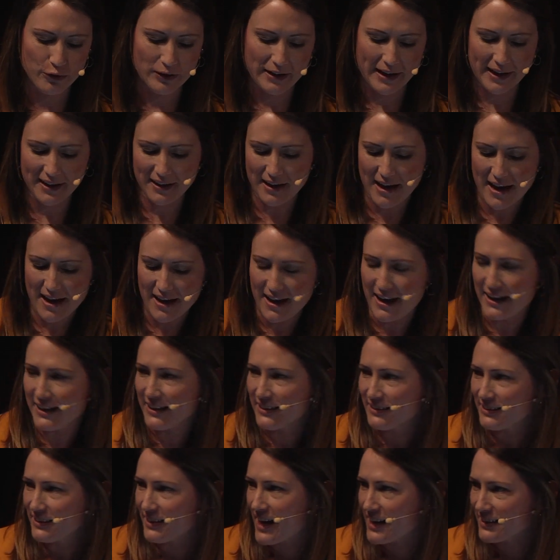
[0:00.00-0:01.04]
like
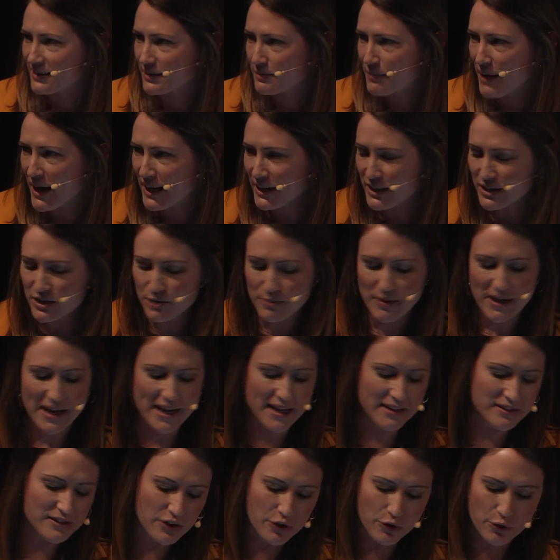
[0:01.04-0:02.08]
identity access
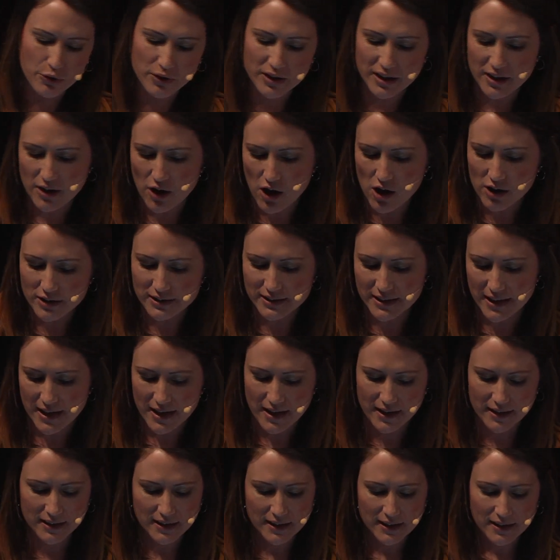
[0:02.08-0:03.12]
management, security,
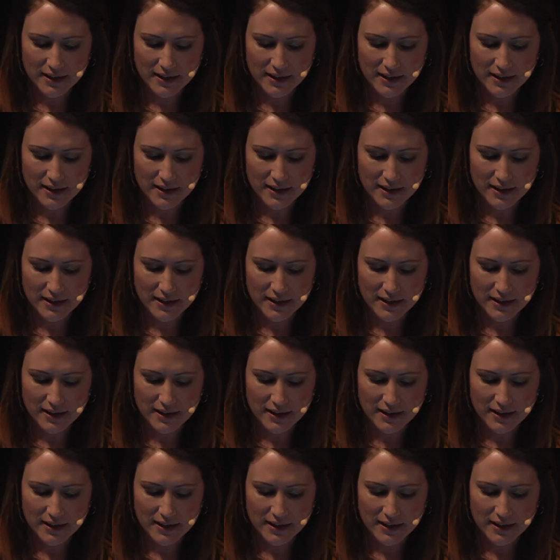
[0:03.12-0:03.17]
Okta?